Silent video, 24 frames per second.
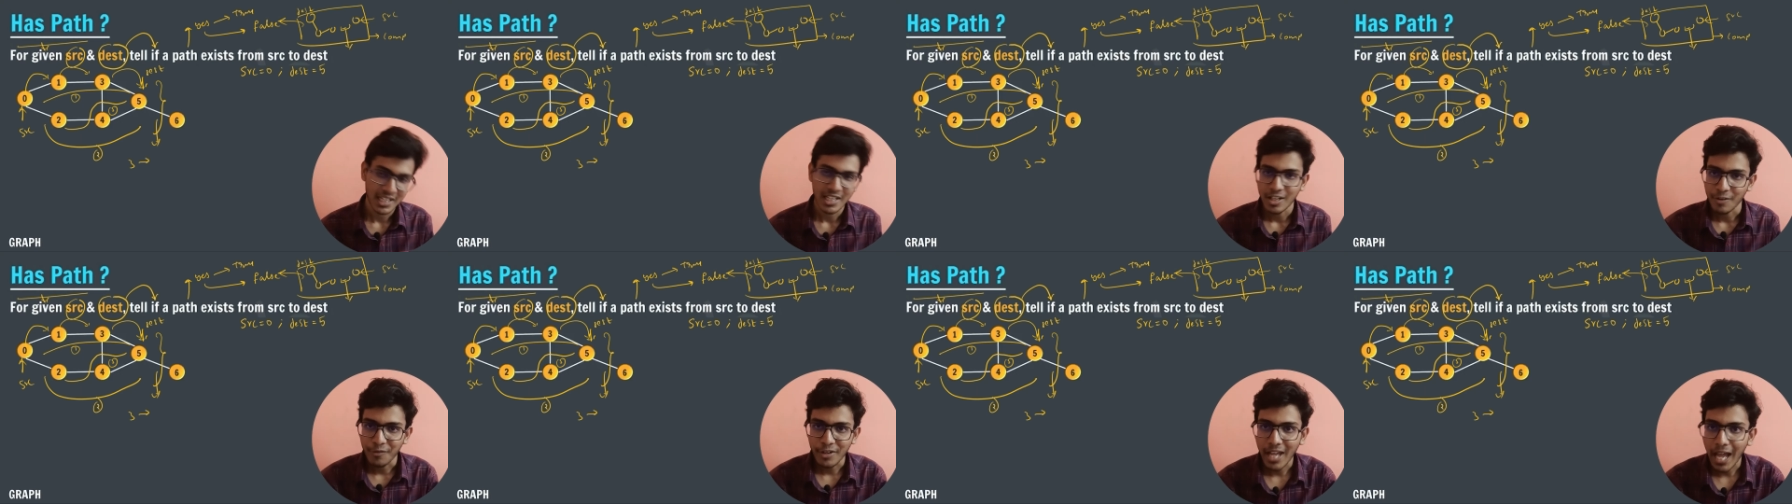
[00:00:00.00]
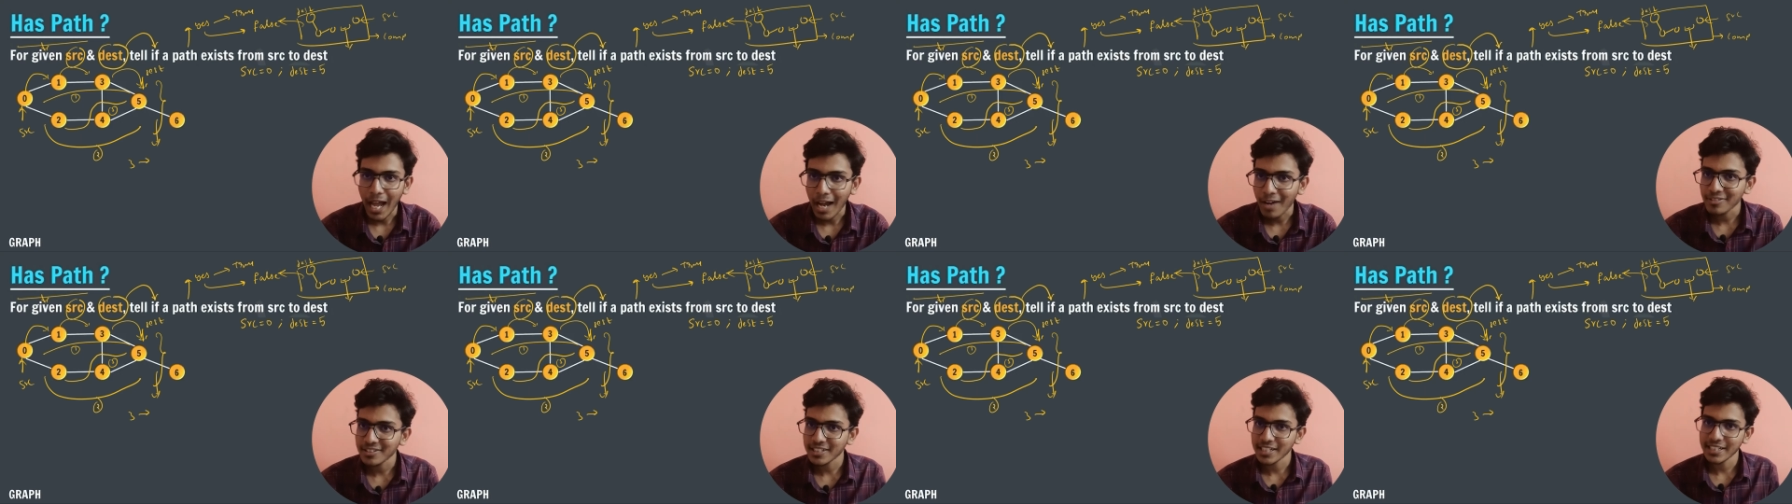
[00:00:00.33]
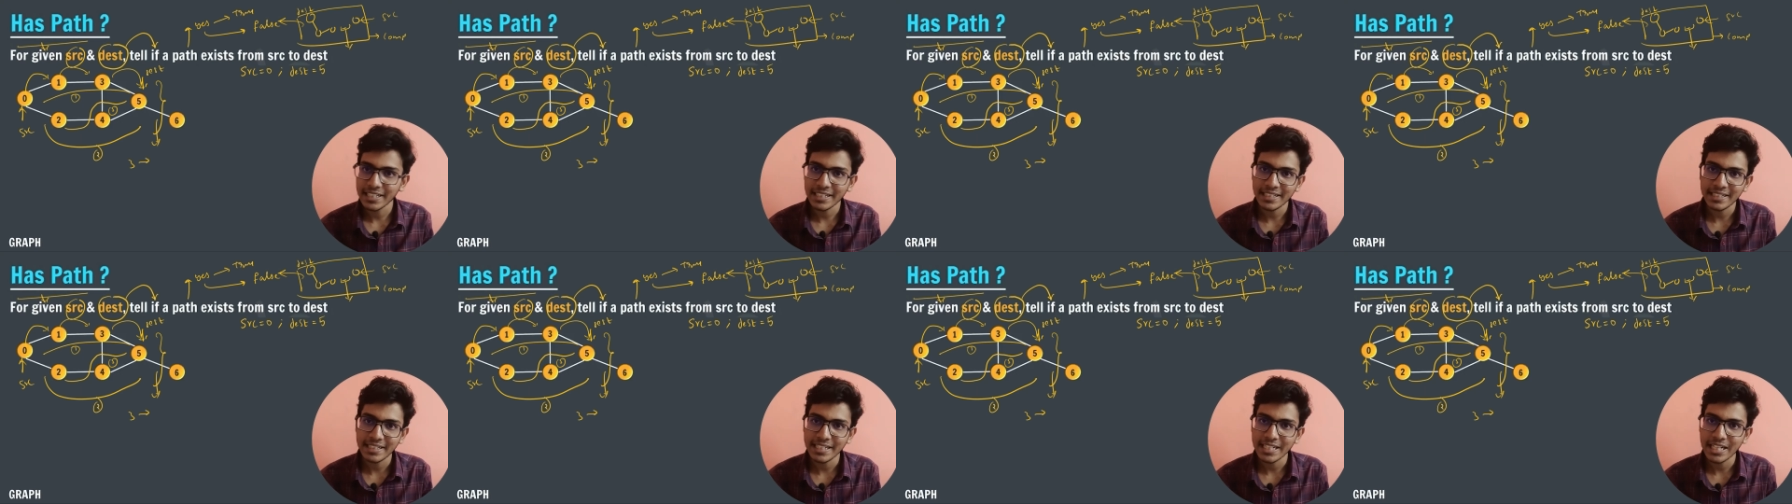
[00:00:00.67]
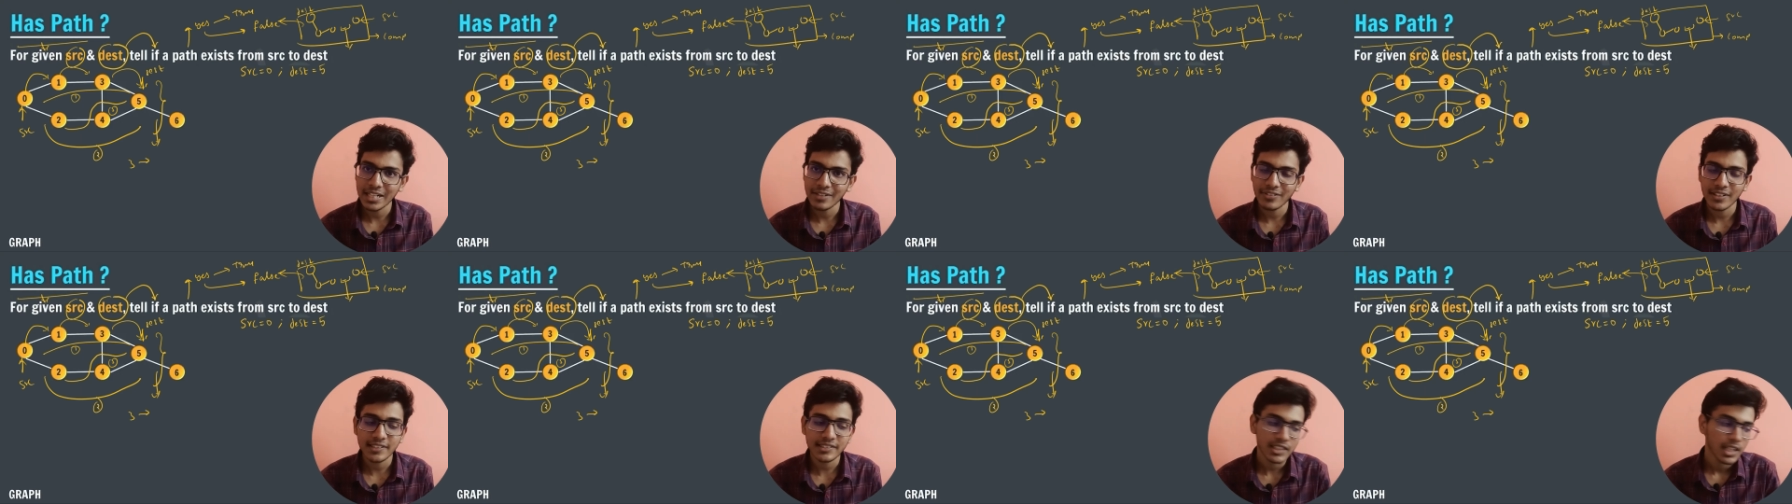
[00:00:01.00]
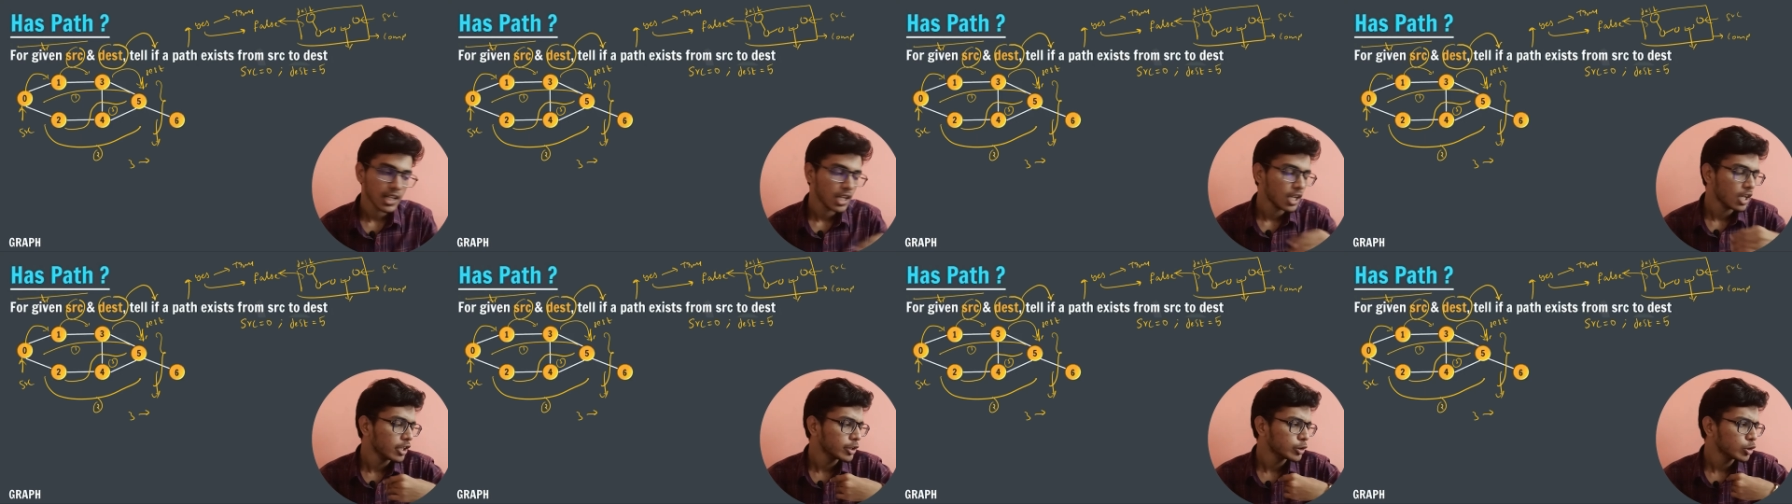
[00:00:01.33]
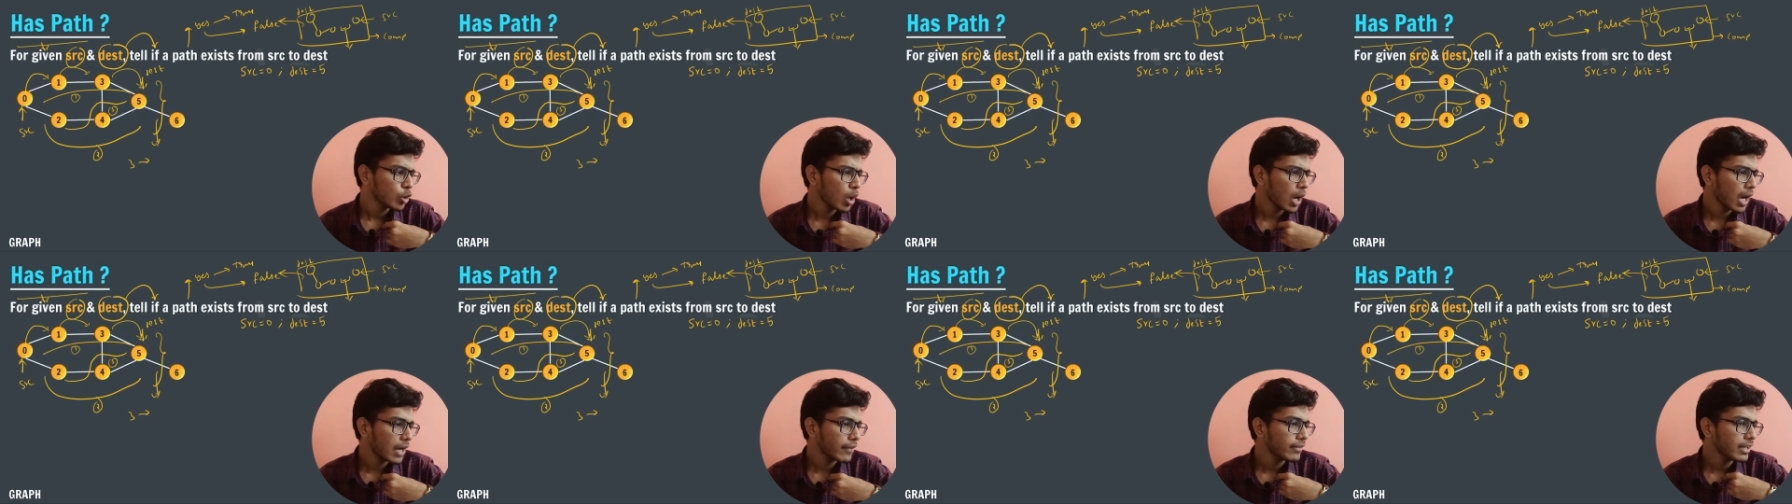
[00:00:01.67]
We have studied DFS,
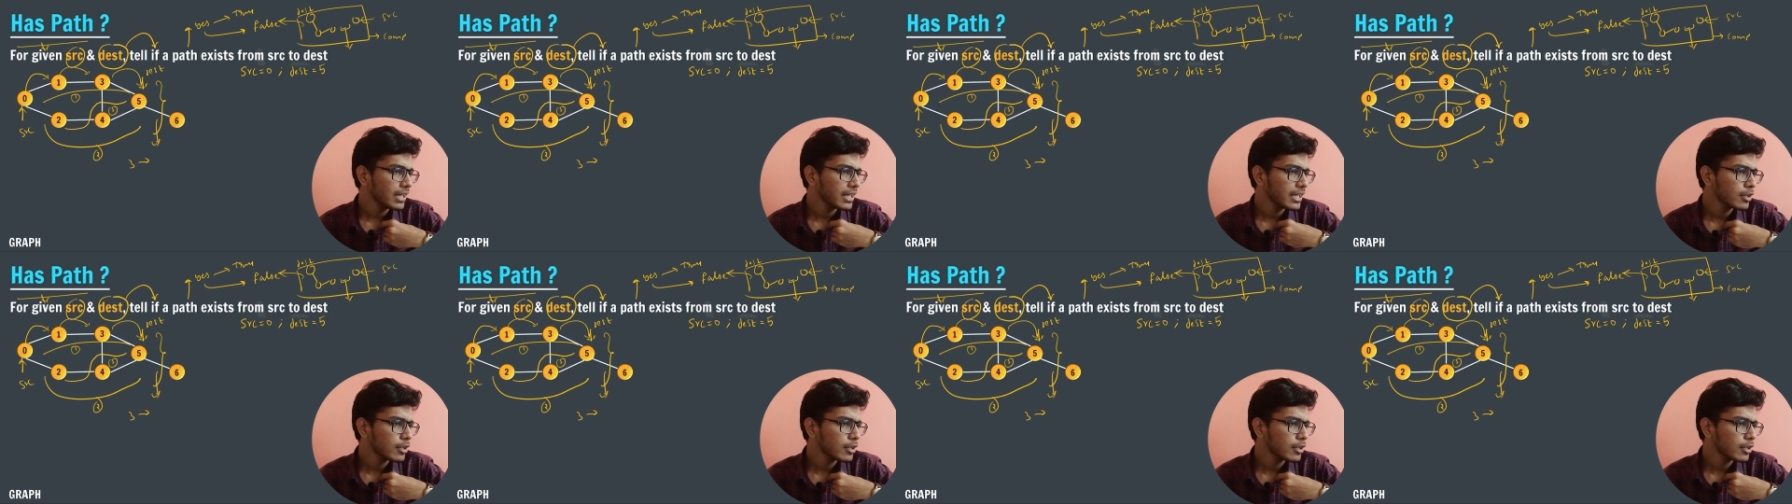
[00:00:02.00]
so I will